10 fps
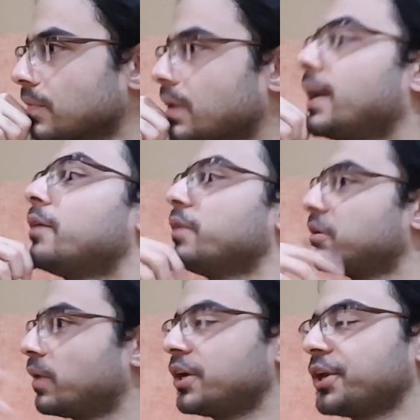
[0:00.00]
Yeah, where
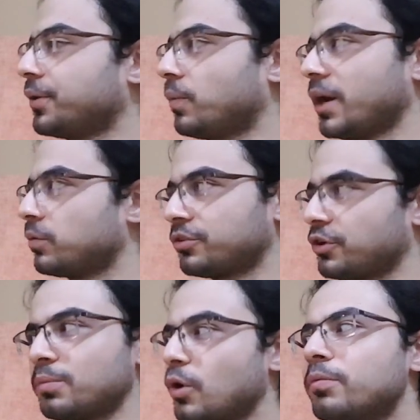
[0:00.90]
were you? Why was
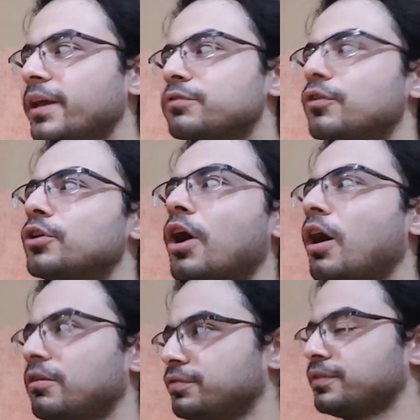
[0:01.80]
your mobile phone
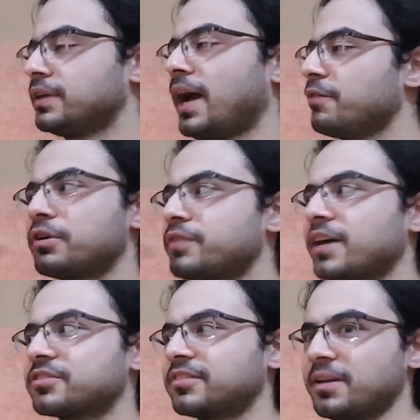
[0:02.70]
off? I would have
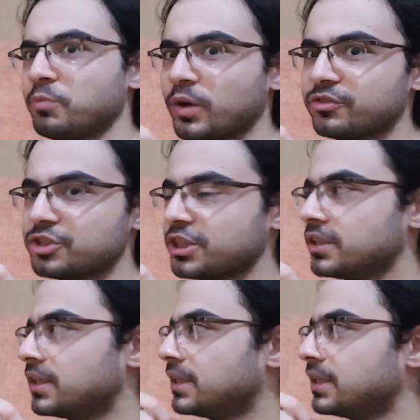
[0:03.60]
asked the same question.